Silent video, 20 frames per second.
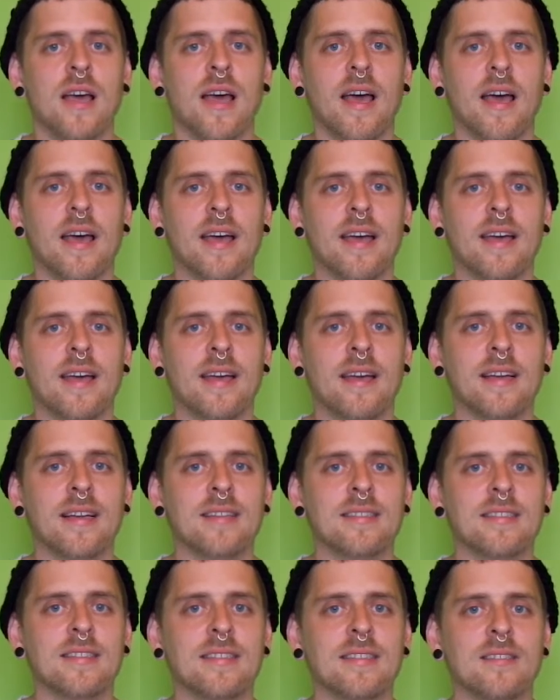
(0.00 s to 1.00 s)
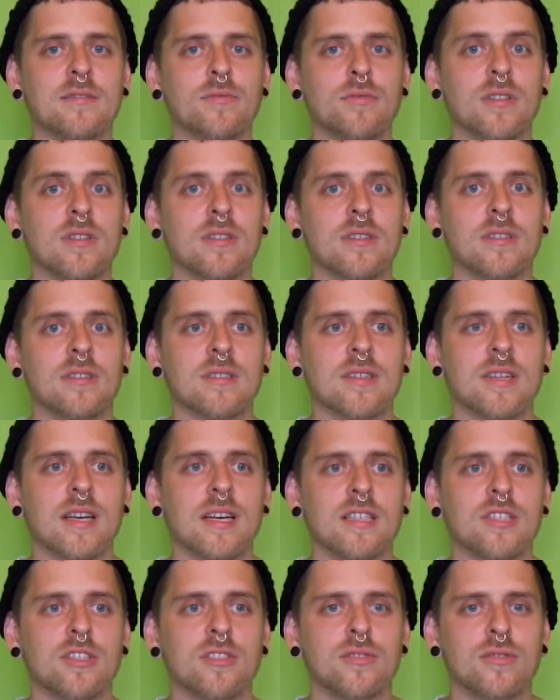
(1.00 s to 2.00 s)
and will
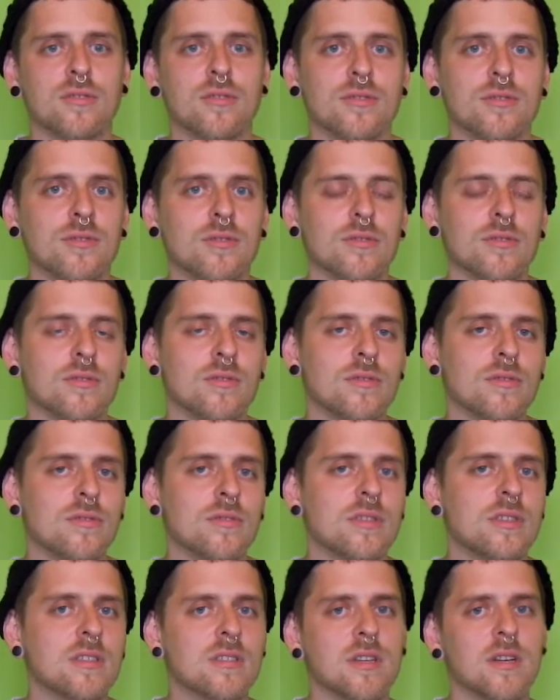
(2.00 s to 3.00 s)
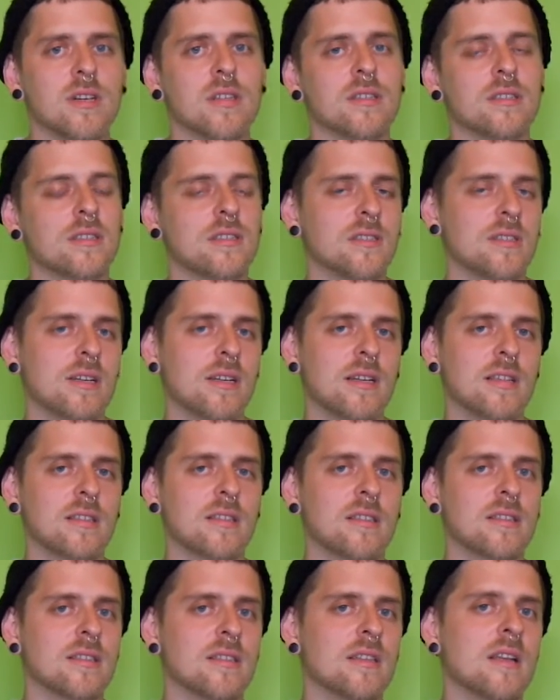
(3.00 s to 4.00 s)
get you to start
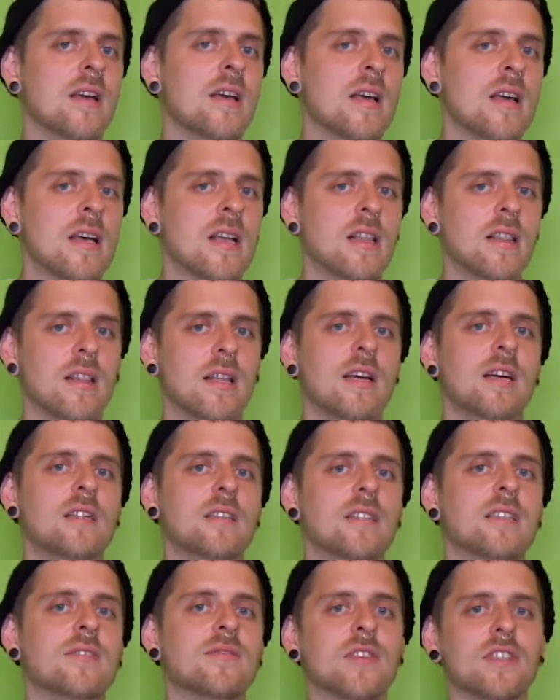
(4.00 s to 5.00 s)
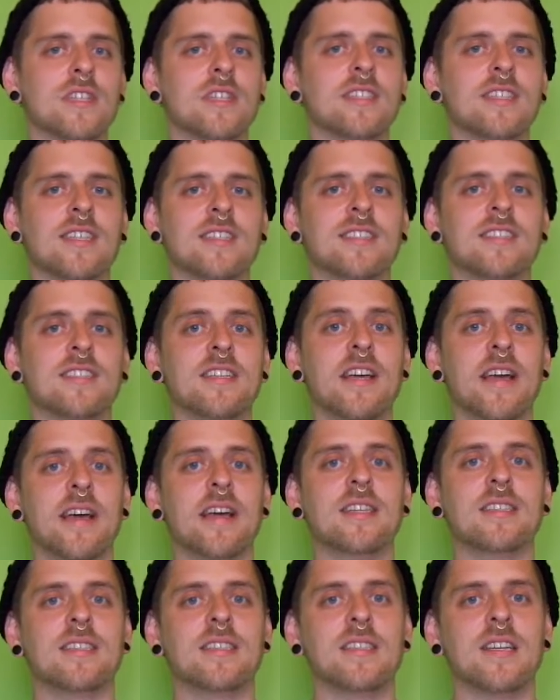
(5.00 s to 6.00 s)
and learn this very exciting
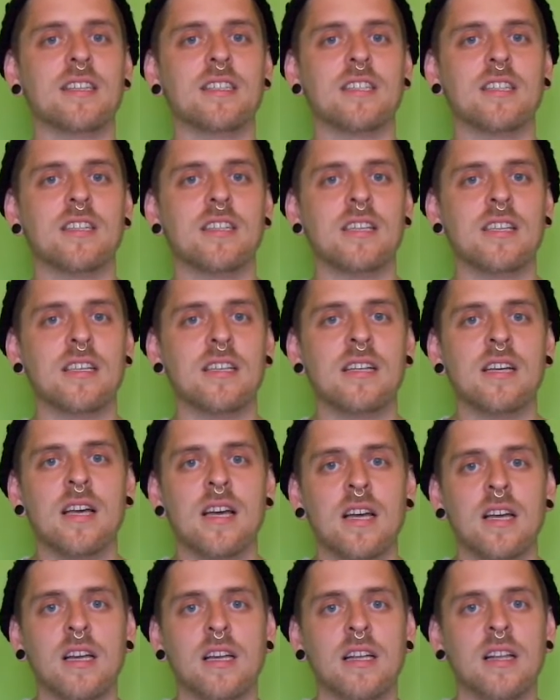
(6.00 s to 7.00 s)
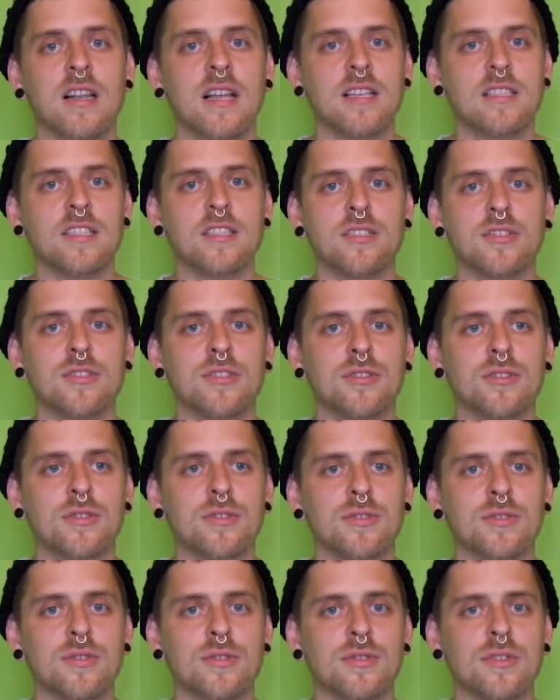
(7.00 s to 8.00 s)
case that actually lets
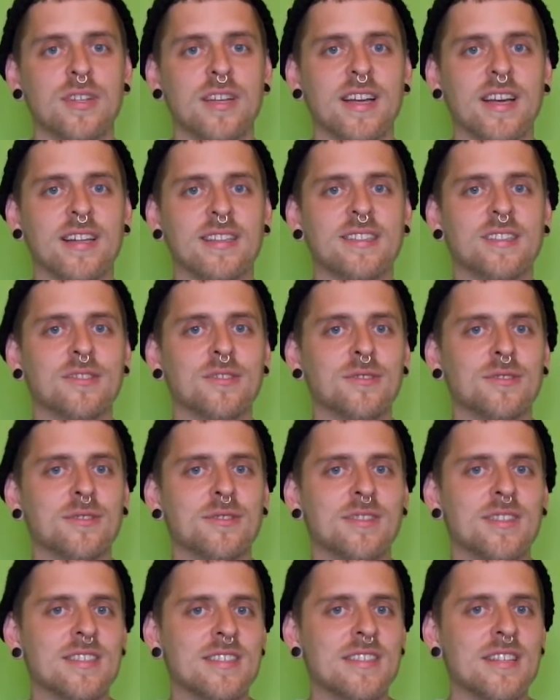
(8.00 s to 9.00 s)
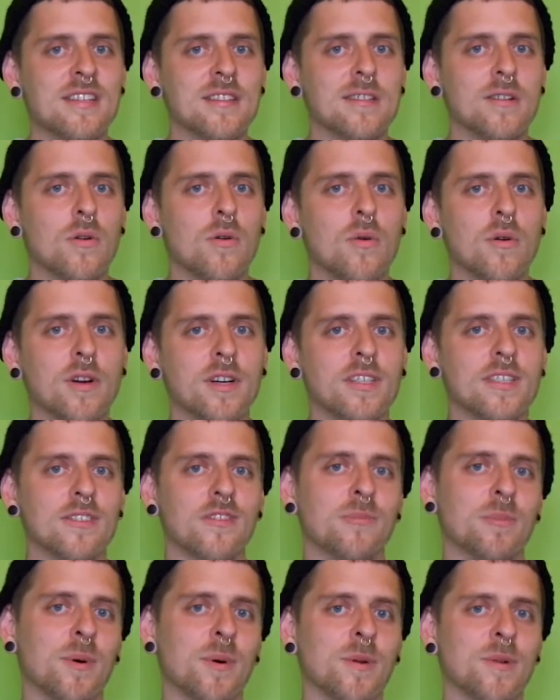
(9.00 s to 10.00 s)
you get to these little quirks
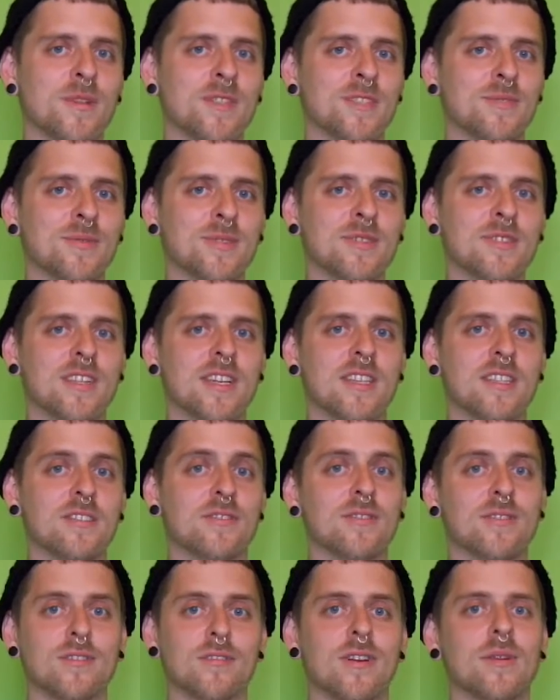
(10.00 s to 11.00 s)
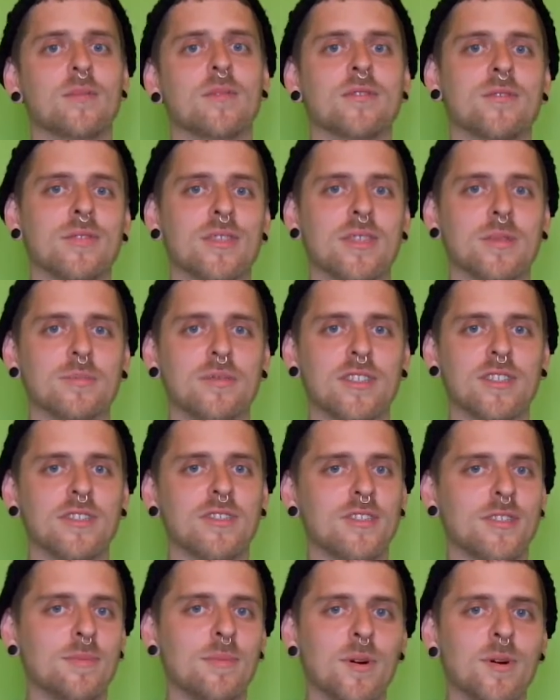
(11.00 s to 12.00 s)
of Polish when you can use grammar to express
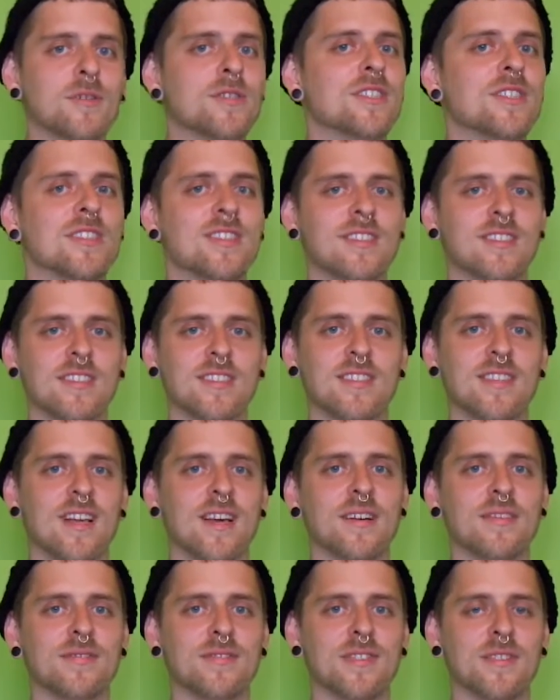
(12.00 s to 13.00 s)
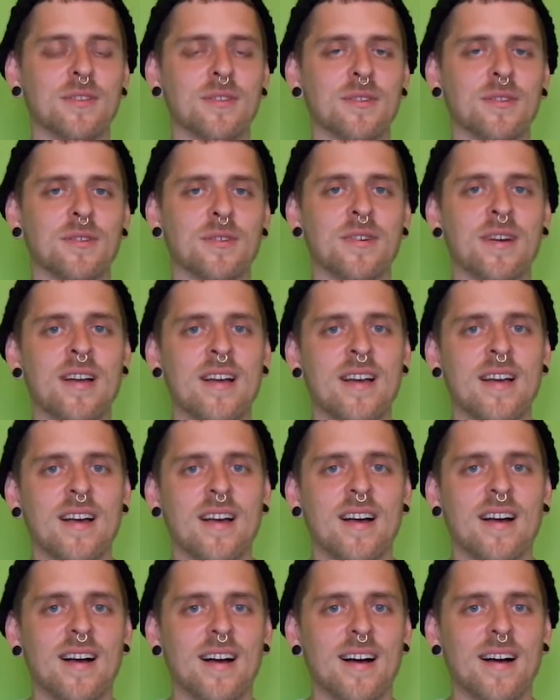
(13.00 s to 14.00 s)
your emotions and stuff. So
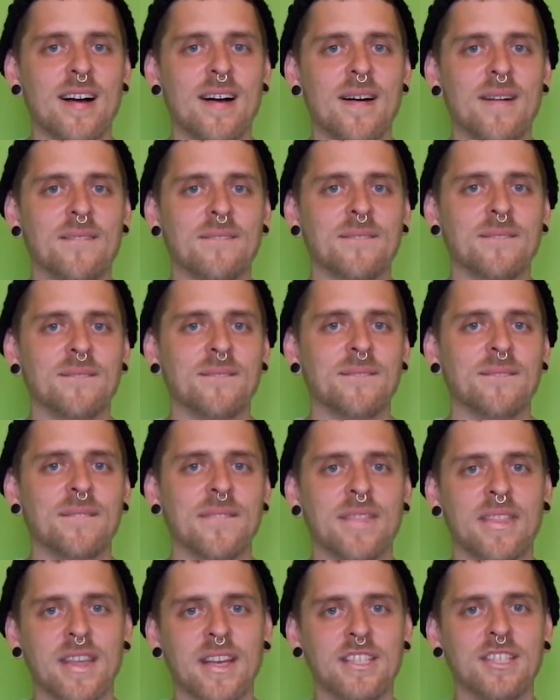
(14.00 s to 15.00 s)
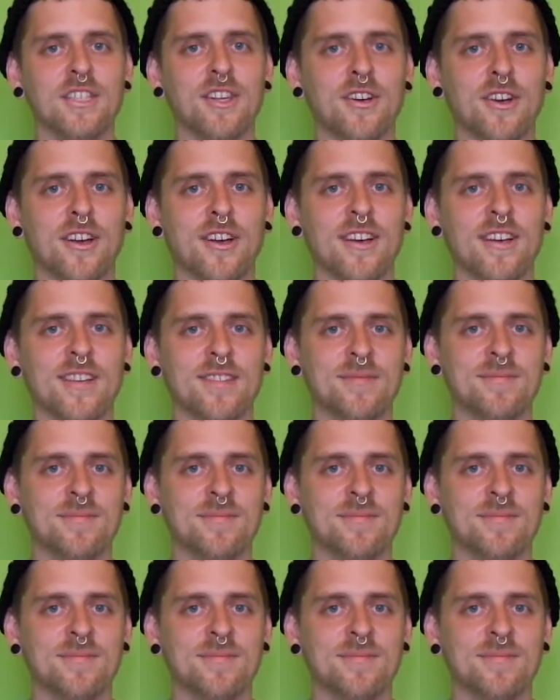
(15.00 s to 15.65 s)
enjoy!